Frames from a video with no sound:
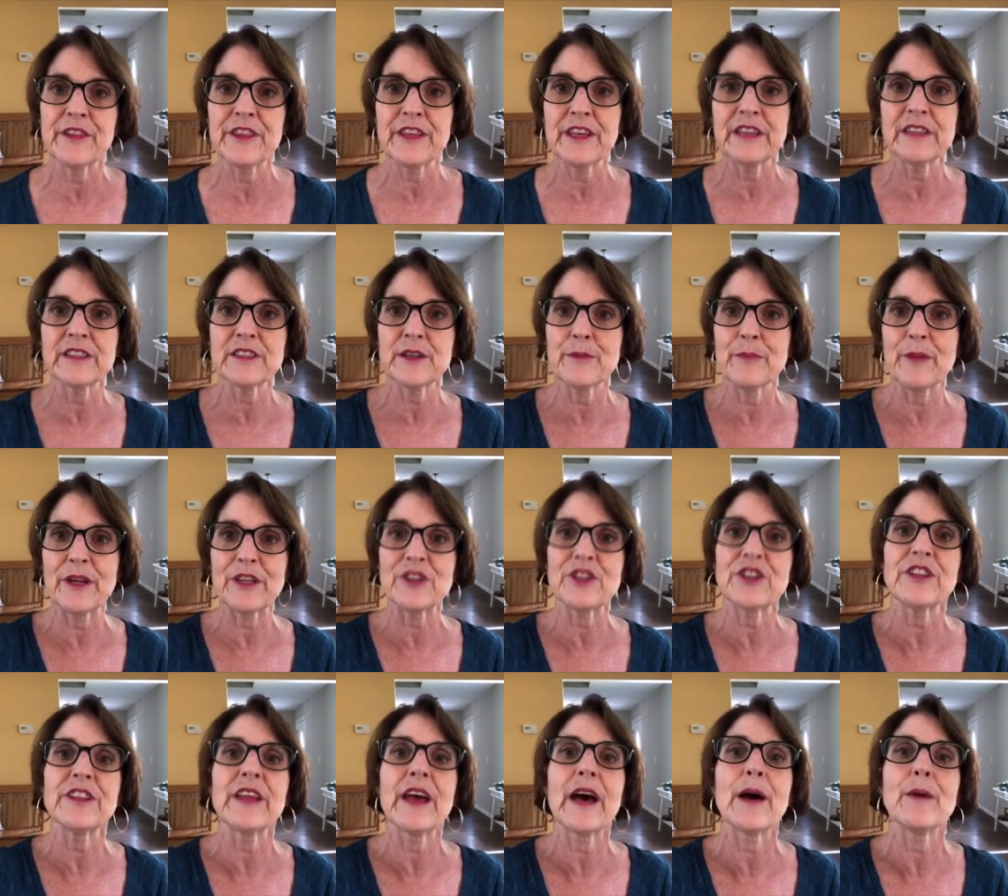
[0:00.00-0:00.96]
think to
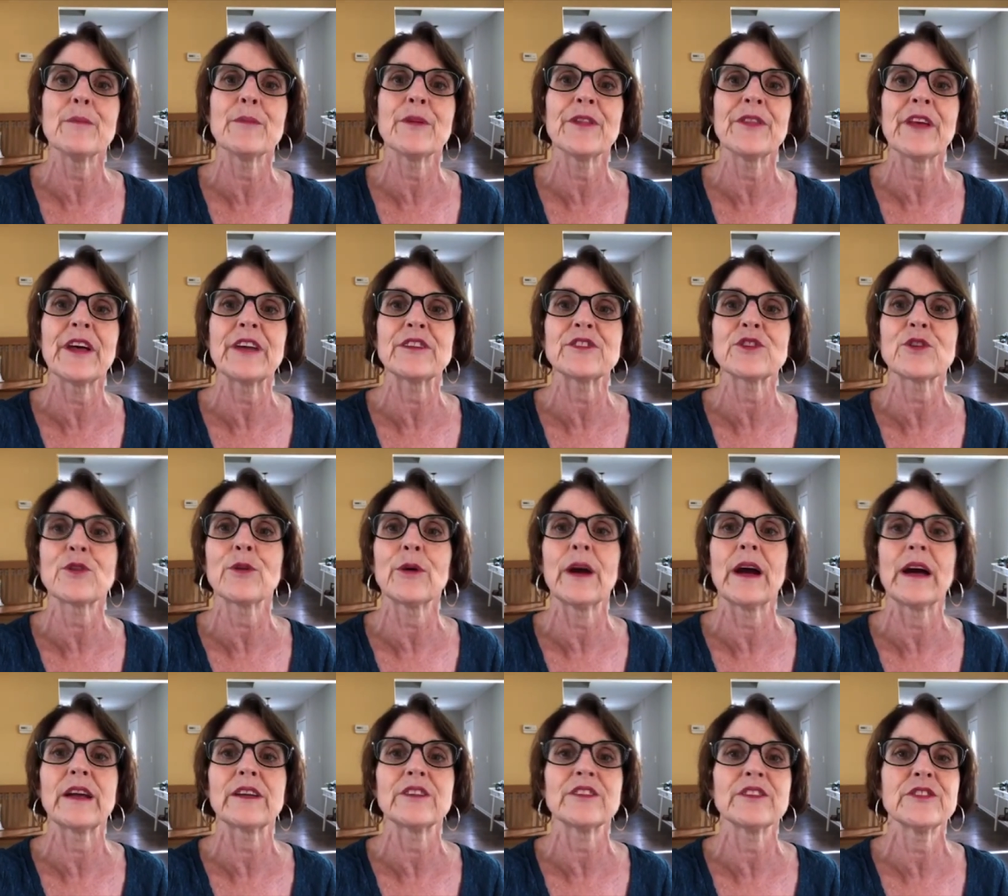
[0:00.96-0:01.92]
mention that, but that's
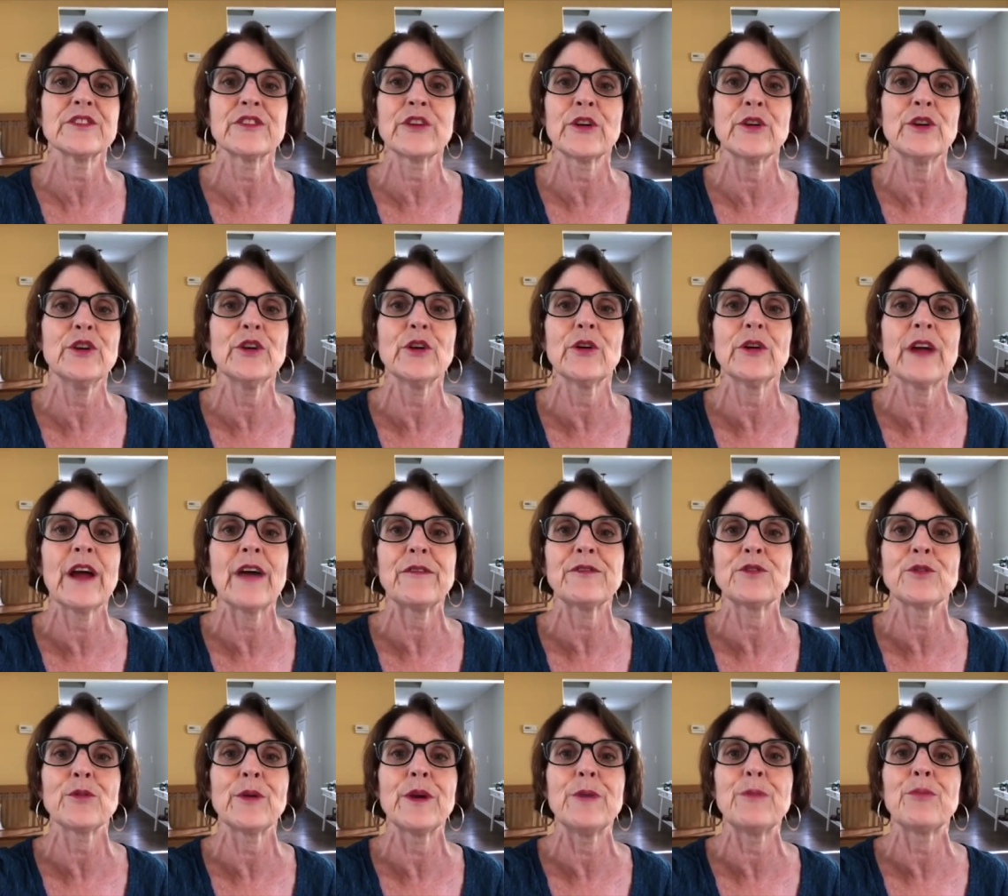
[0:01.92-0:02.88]
correct. So you don't have to
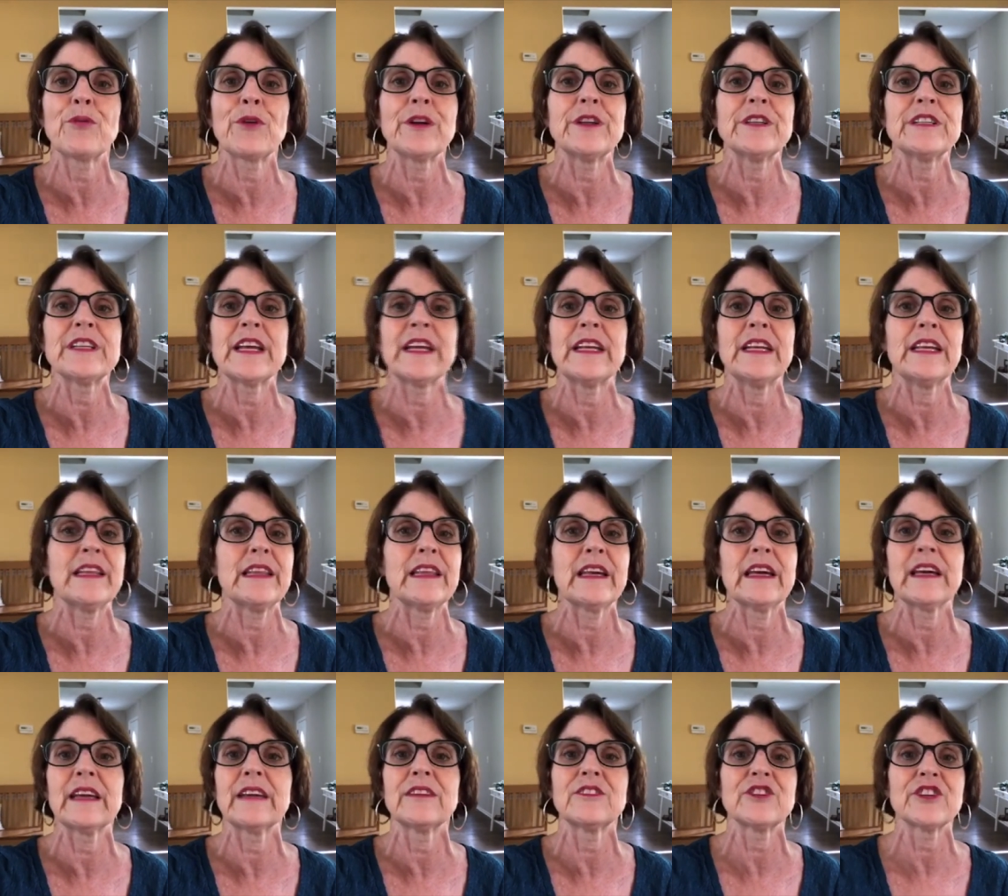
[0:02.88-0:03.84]
reprint
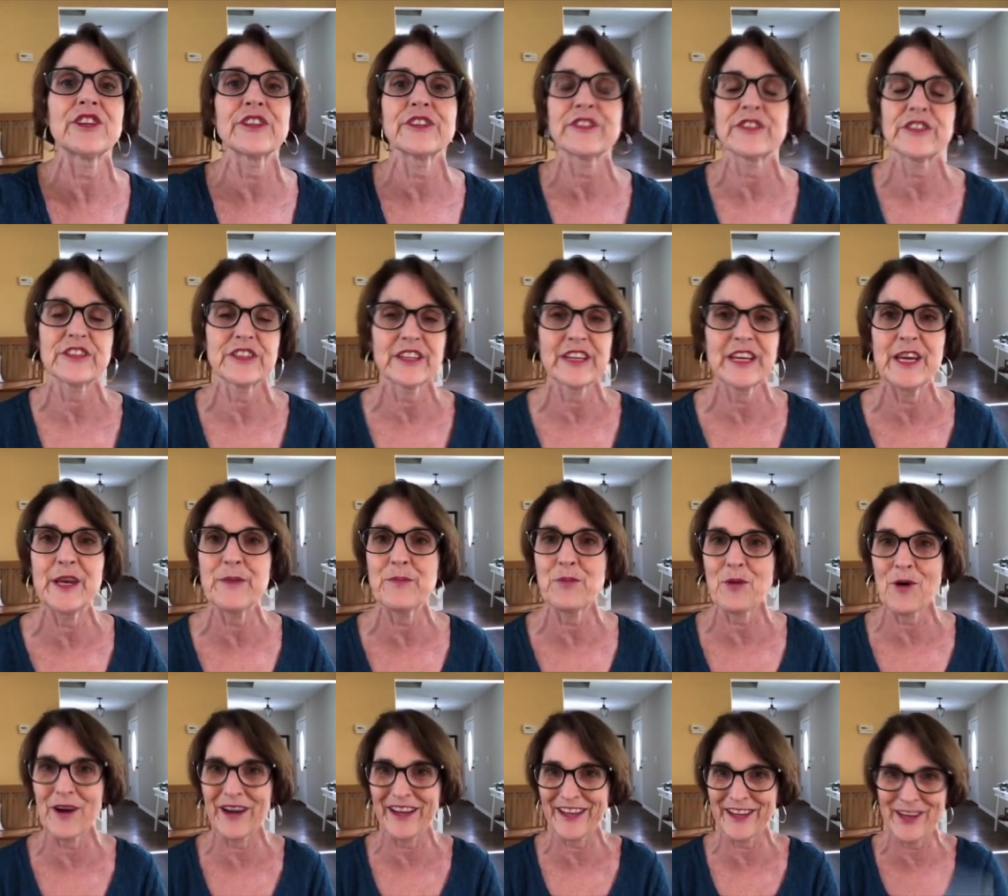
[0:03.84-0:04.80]
anything. Just keep
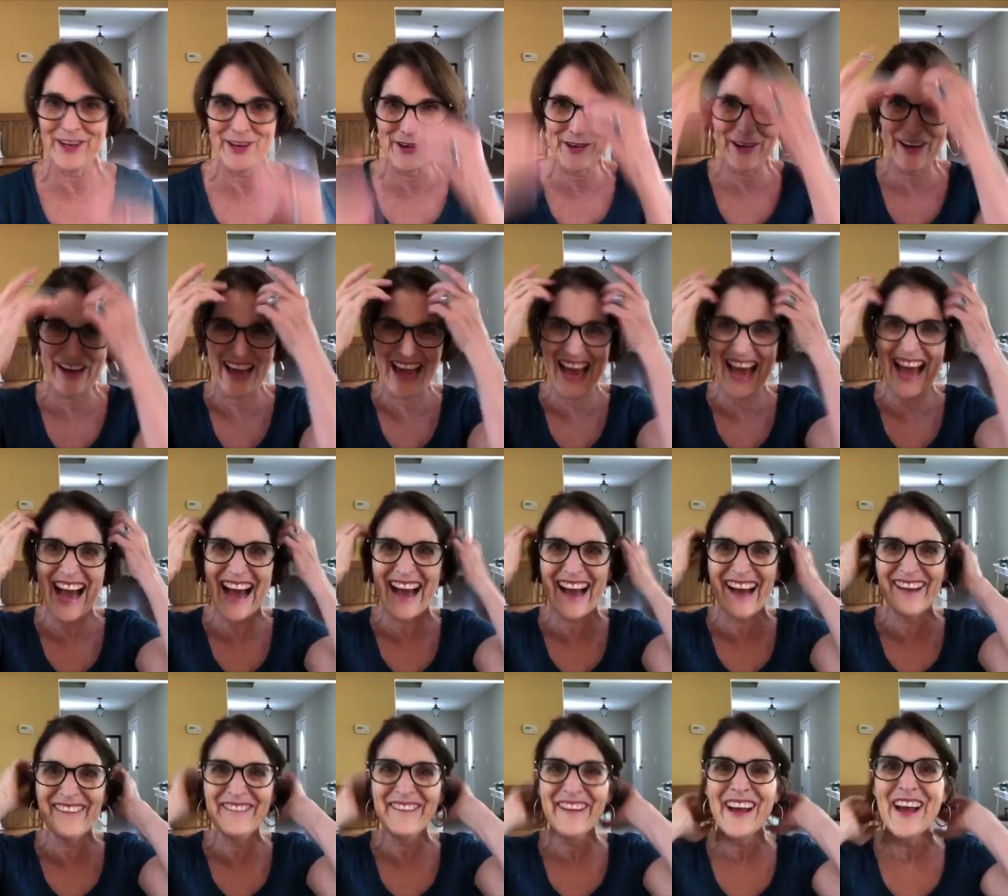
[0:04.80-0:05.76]
what you have.
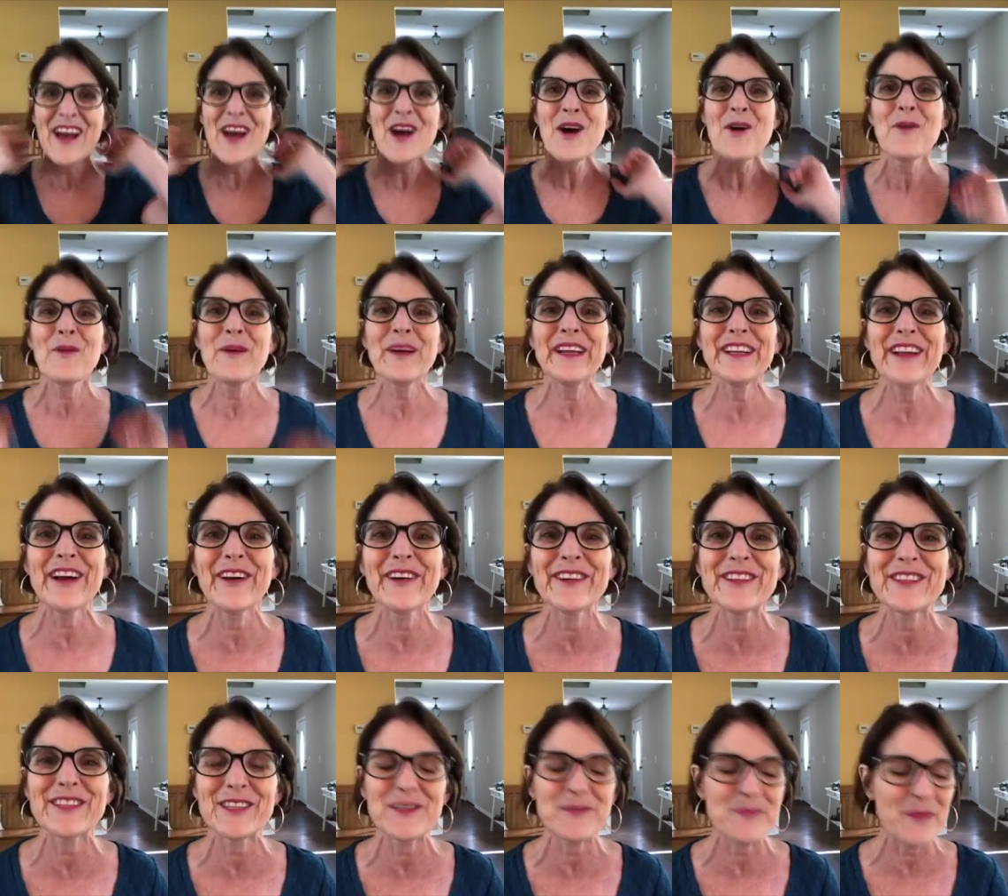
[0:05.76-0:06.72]
We know it's
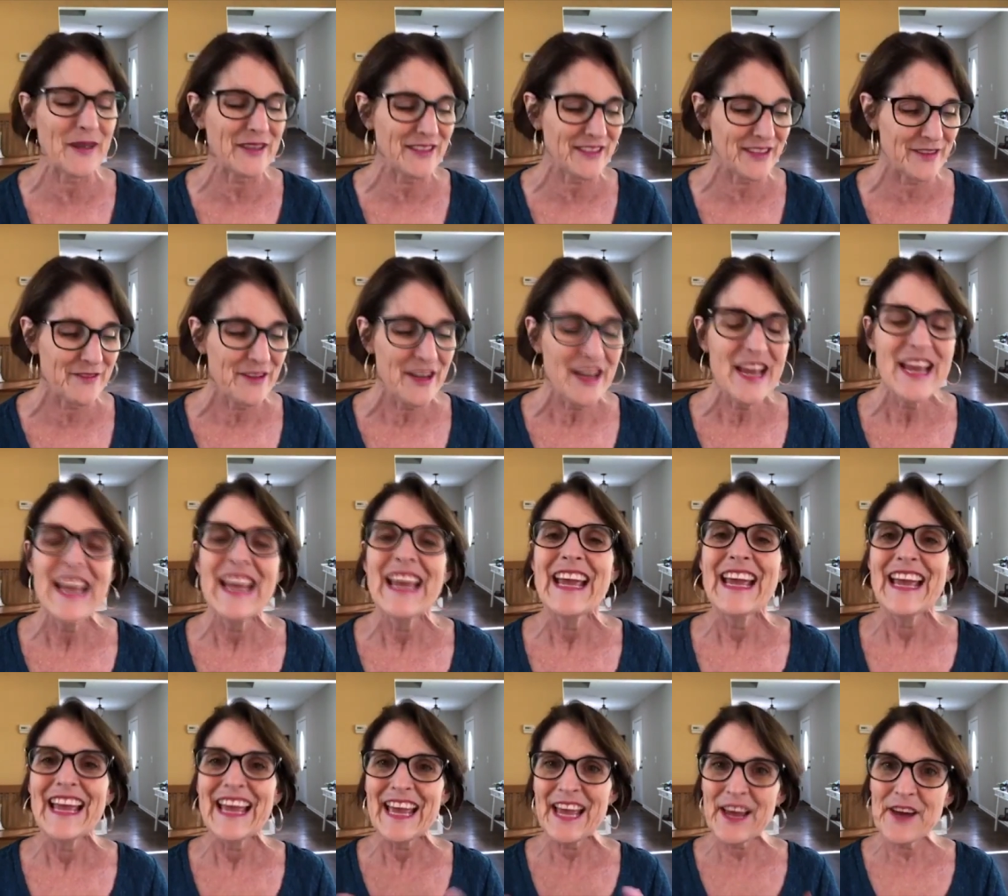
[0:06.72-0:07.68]
expensive.
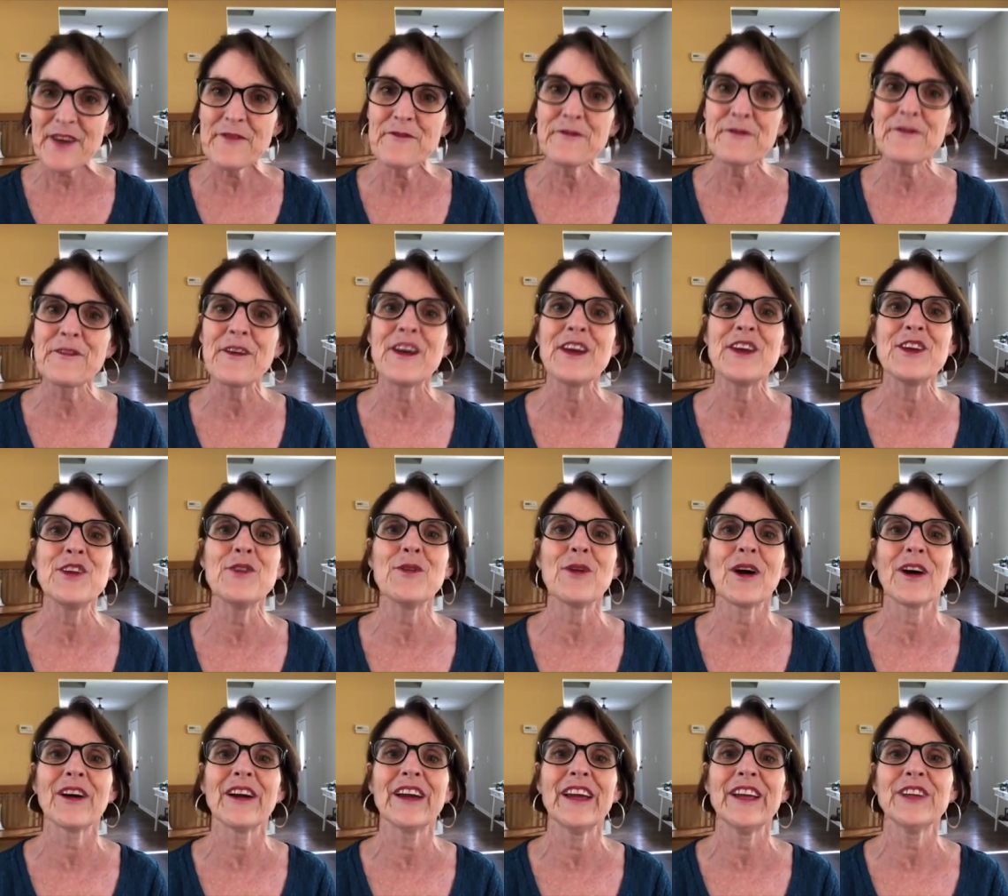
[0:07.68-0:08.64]
If you
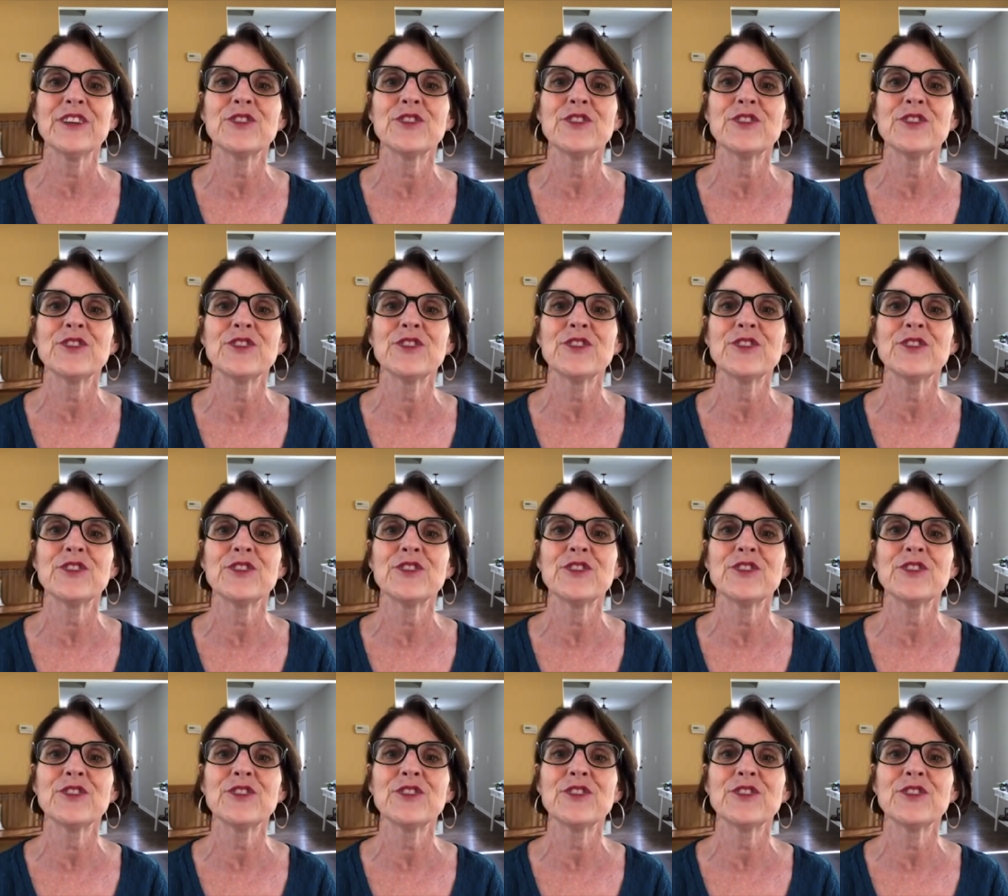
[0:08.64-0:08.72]
are